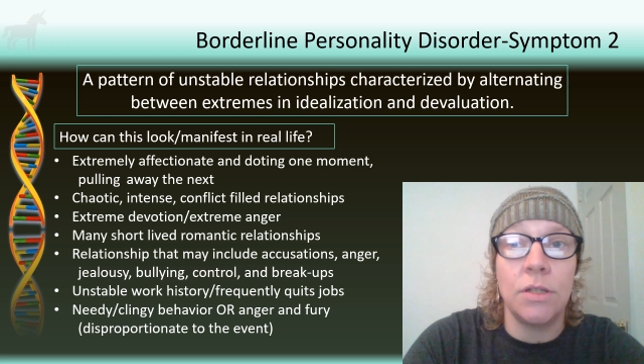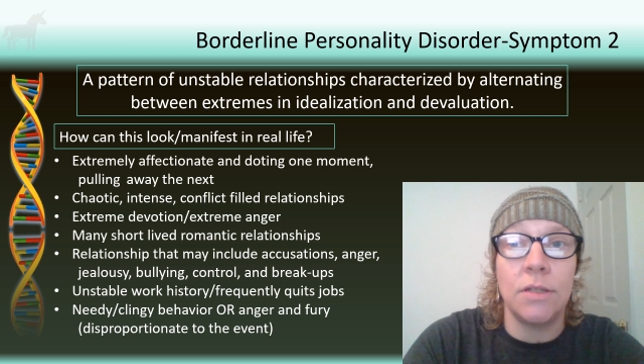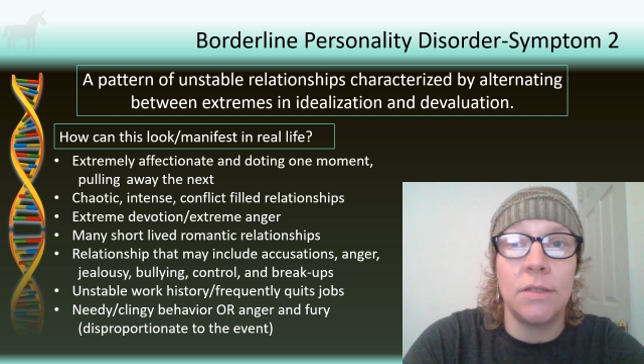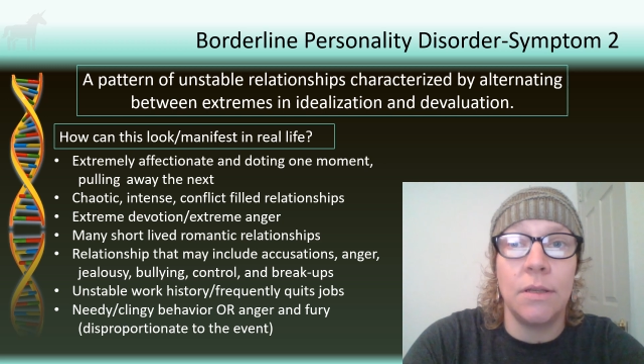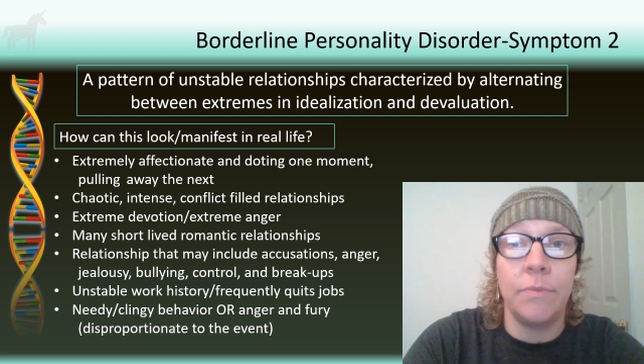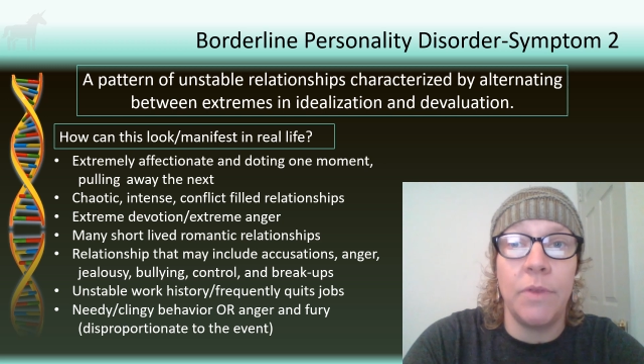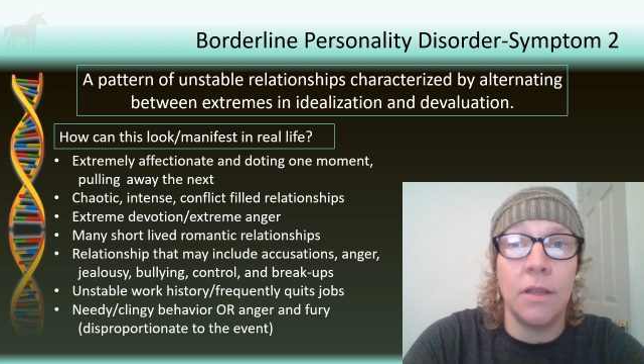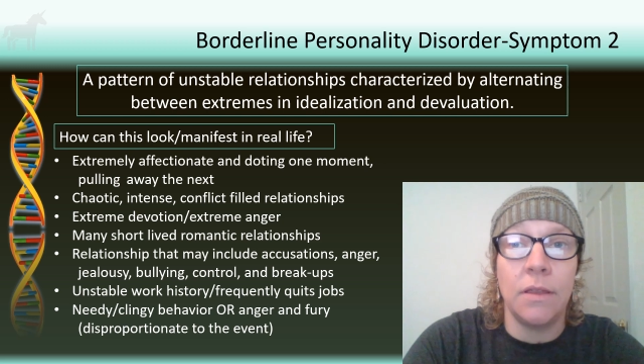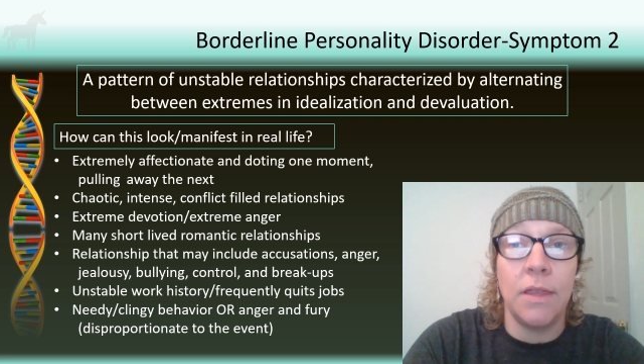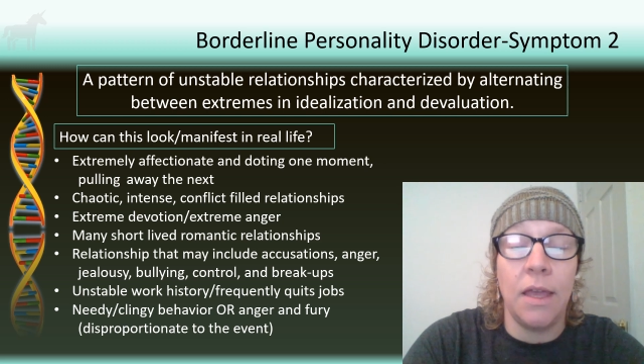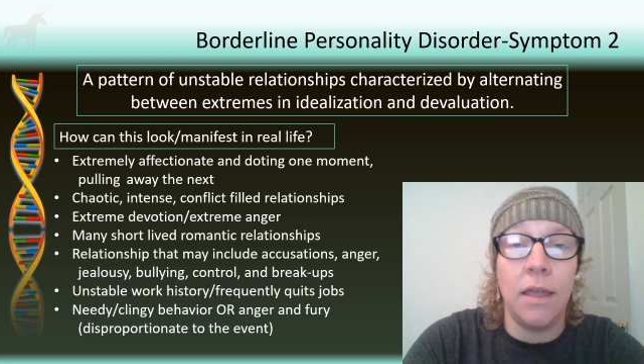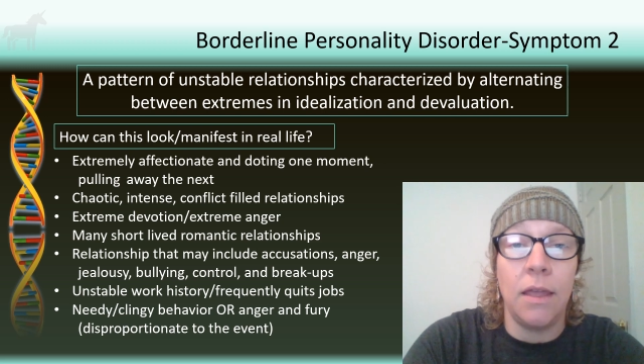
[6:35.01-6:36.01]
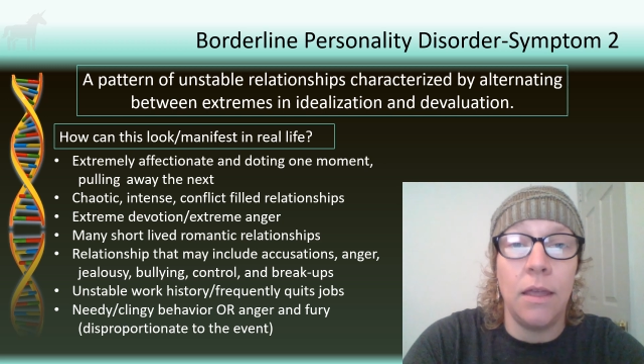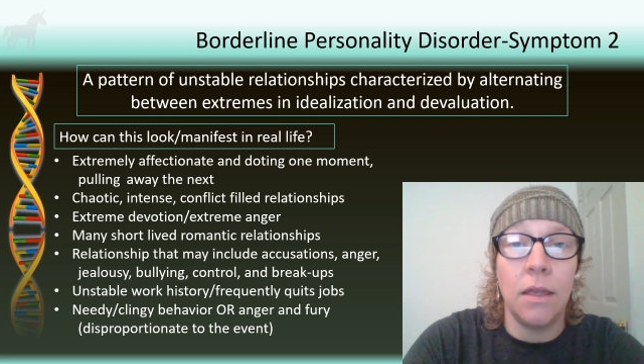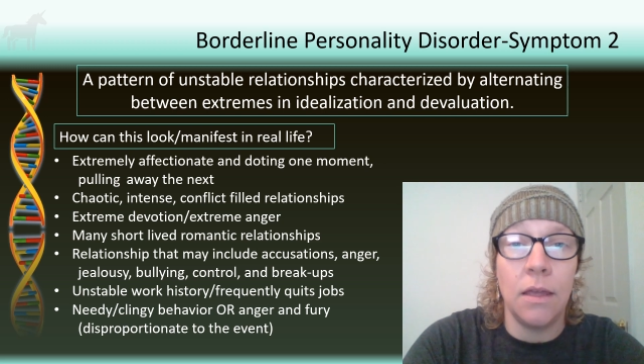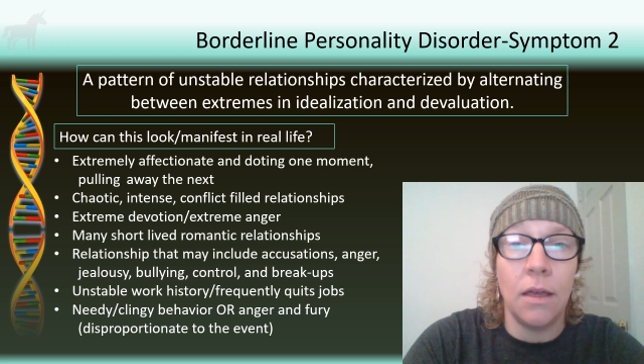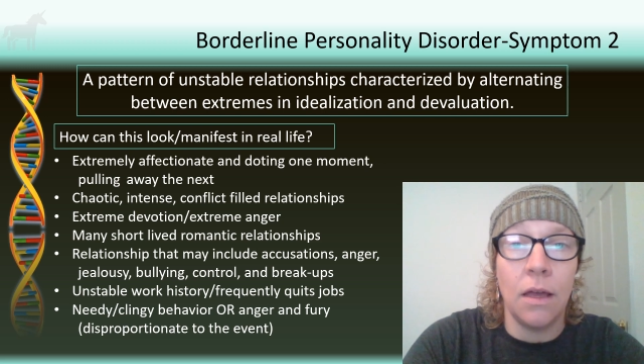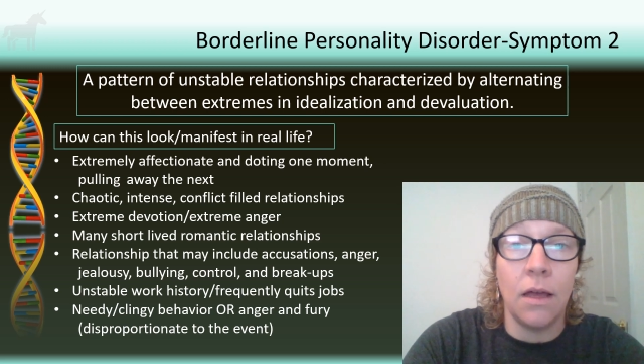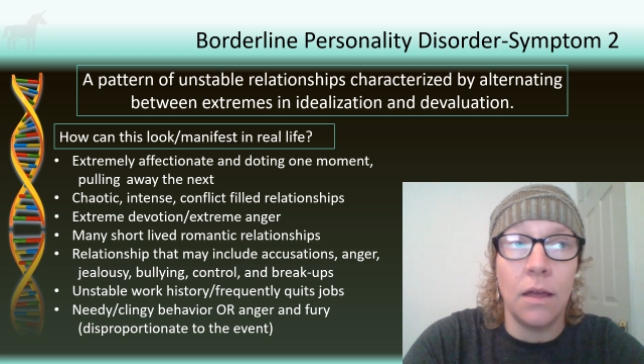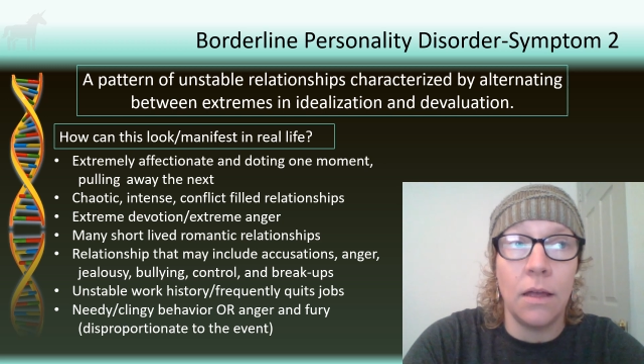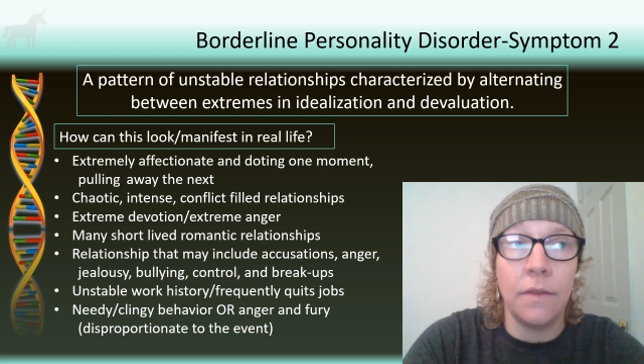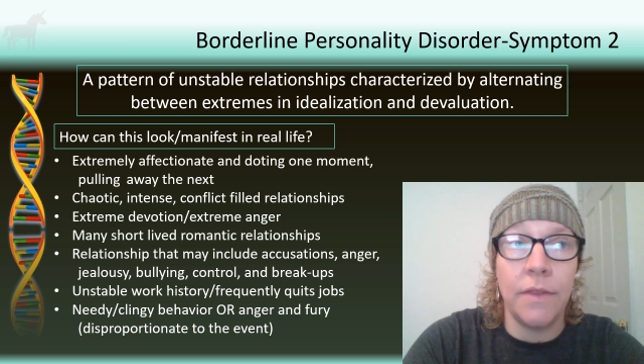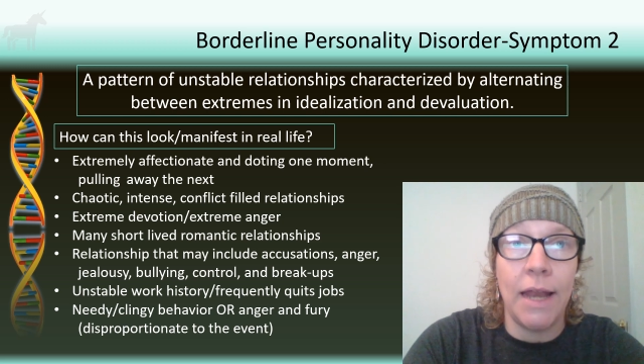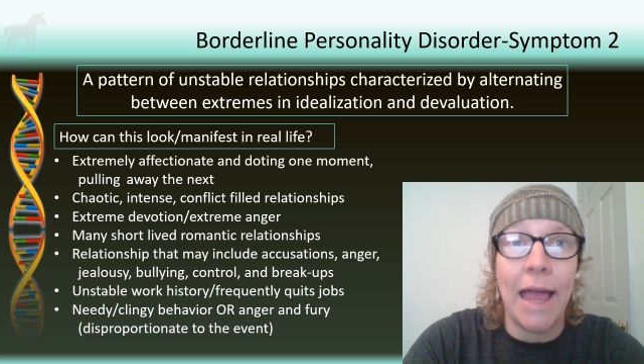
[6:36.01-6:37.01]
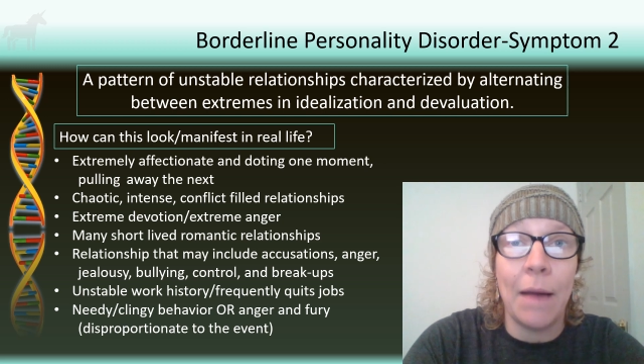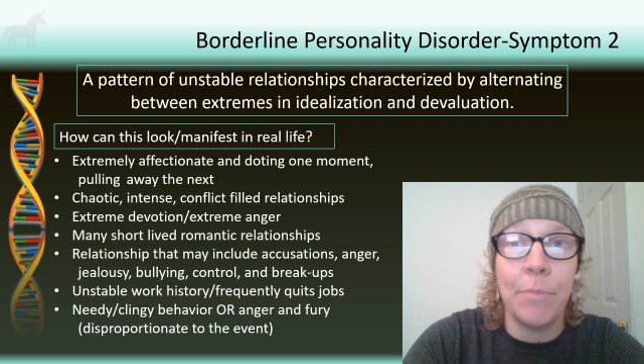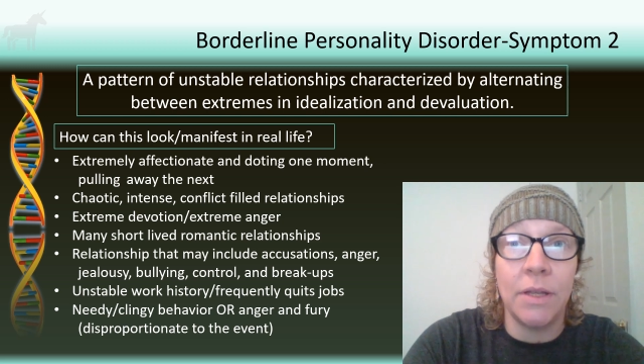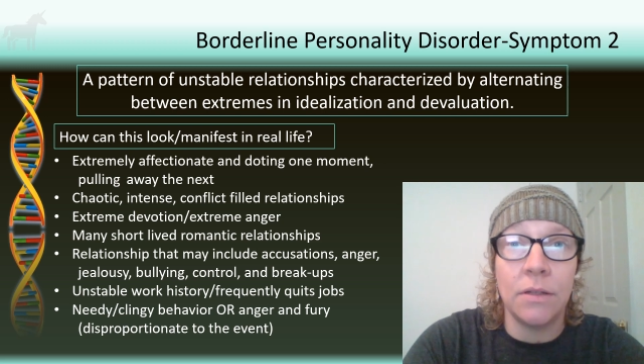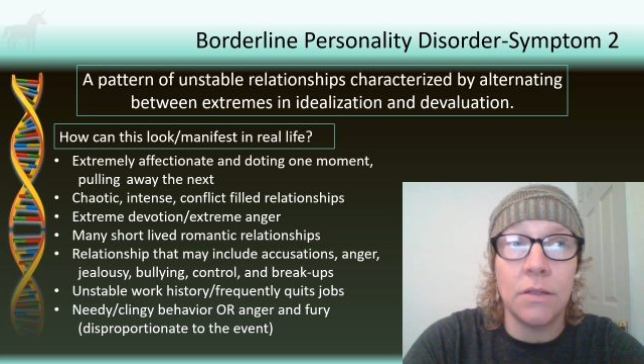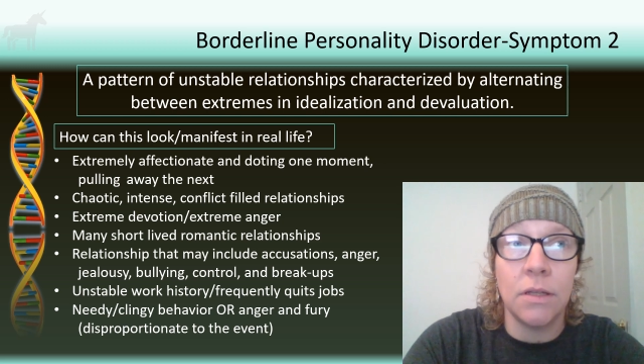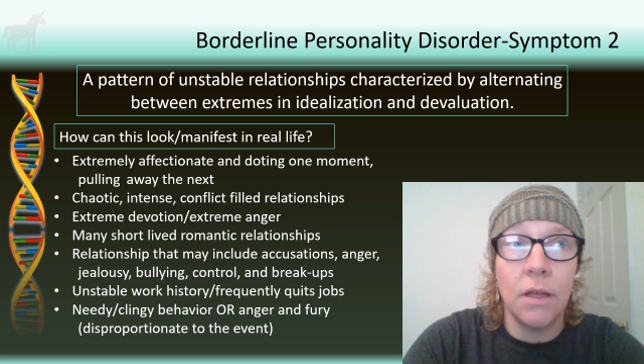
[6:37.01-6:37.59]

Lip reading: to something that that happened